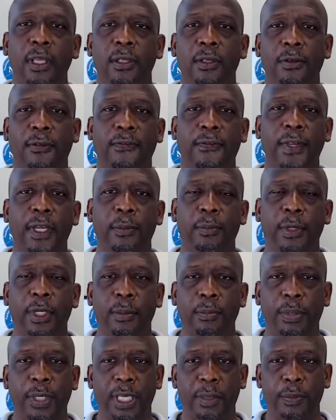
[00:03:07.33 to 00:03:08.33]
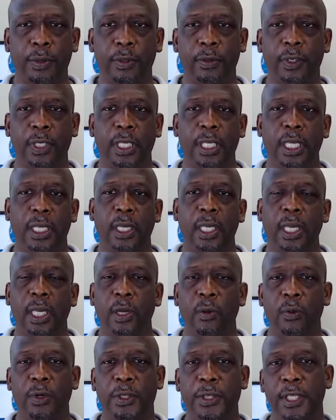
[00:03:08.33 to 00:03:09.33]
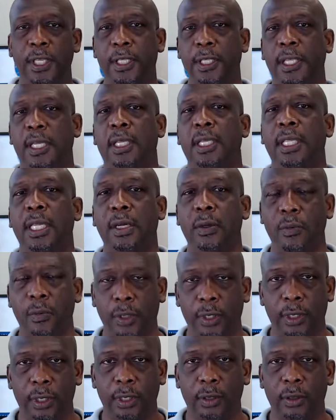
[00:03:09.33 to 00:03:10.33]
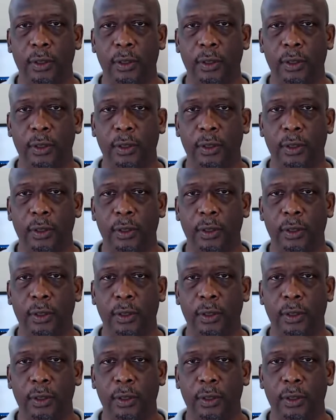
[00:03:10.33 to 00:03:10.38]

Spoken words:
to fingerprint people within their network.